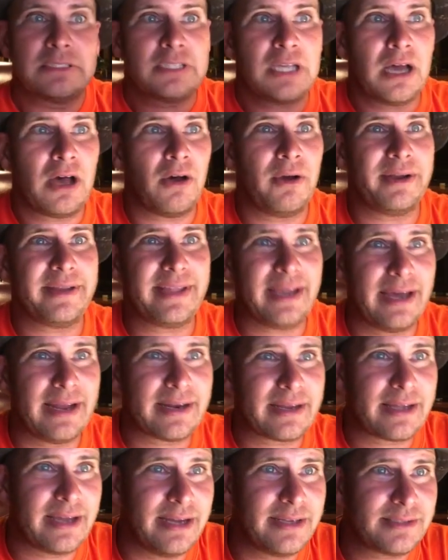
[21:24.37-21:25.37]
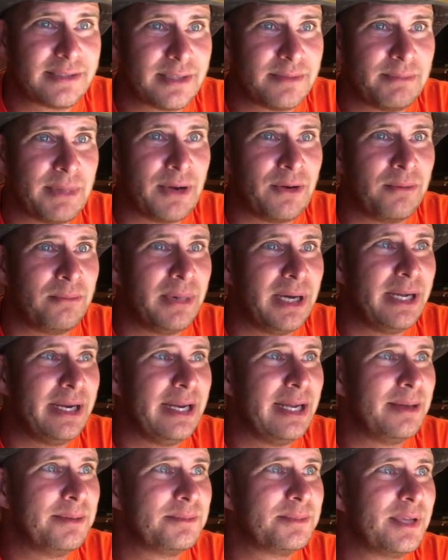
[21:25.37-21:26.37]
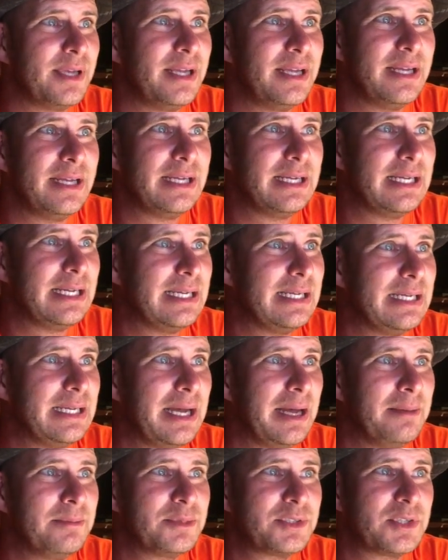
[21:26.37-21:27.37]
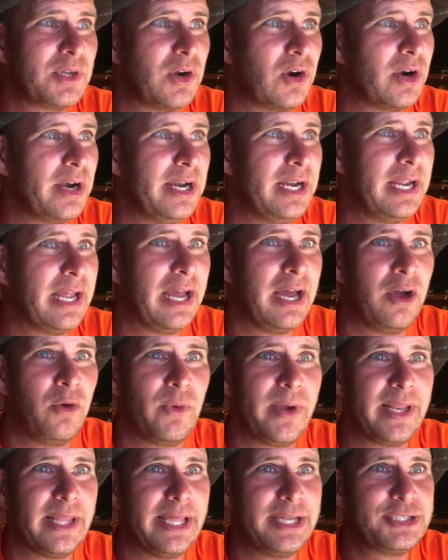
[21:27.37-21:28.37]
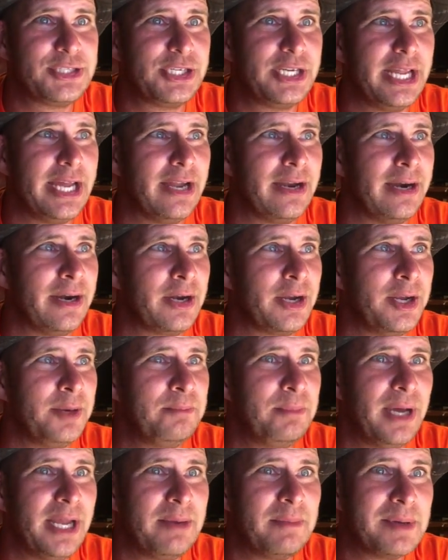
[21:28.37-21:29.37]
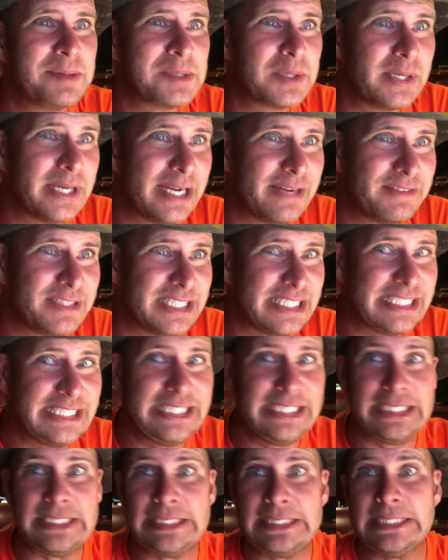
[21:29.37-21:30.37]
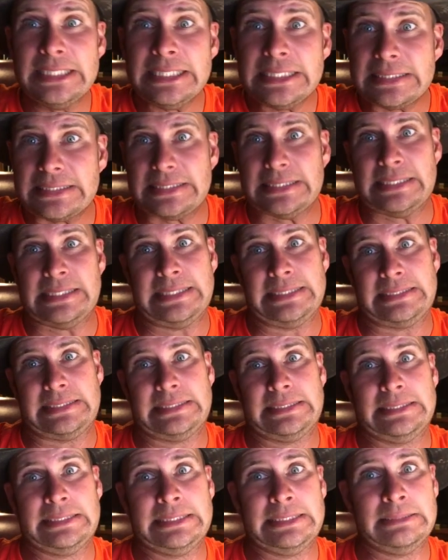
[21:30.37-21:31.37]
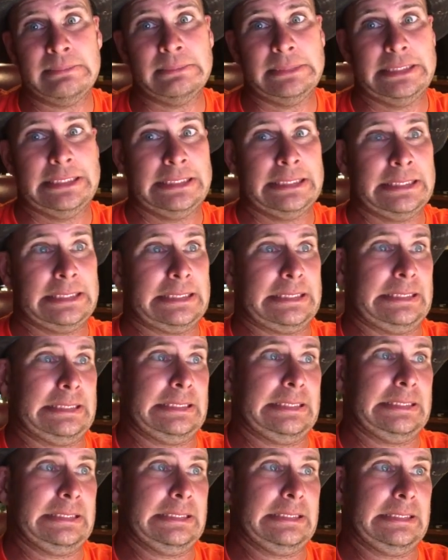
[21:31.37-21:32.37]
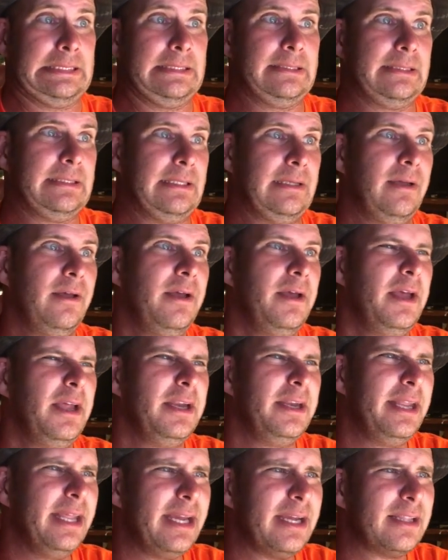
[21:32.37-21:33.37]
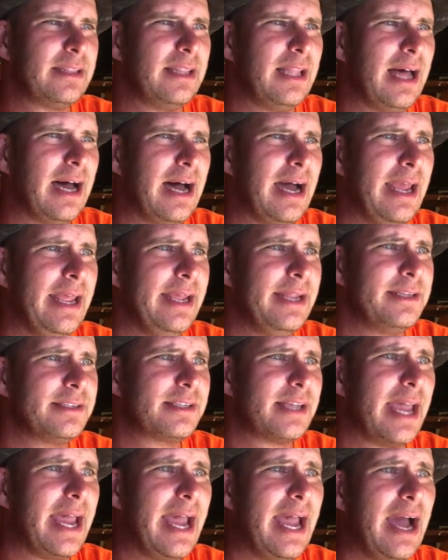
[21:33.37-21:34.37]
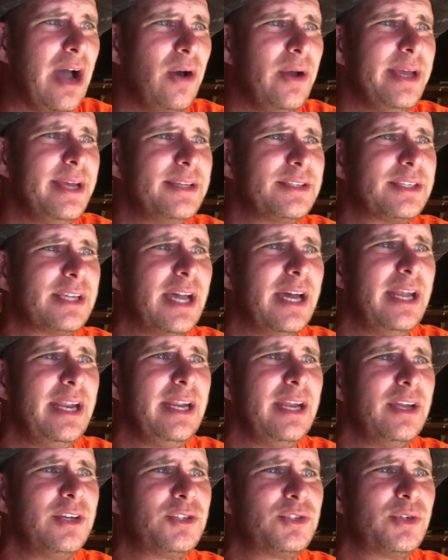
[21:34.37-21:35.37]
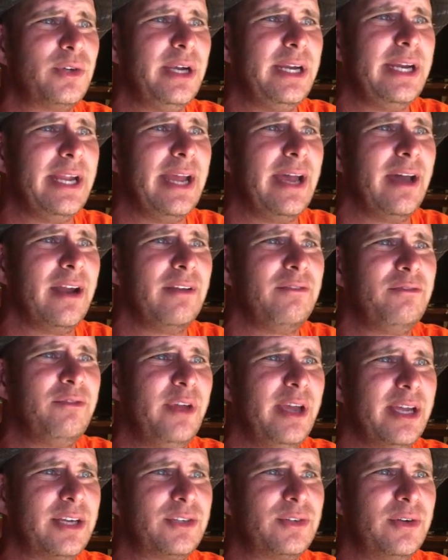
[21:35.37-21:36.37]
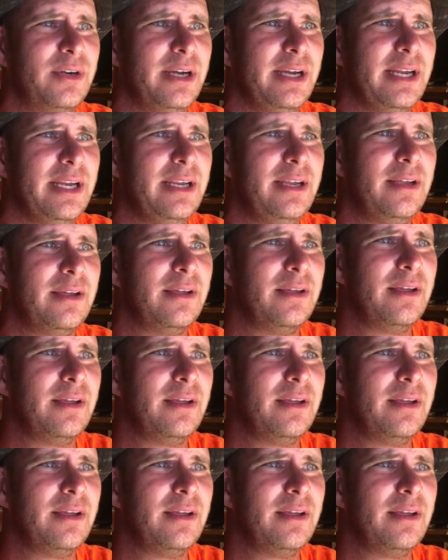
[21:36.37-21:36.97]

So it kind of cuts the bone, buddy. I'm sorry we let you down there, good buddy, but I'm going to have to delete that comment. Nick Lyons, how is cutting a tree down a victory?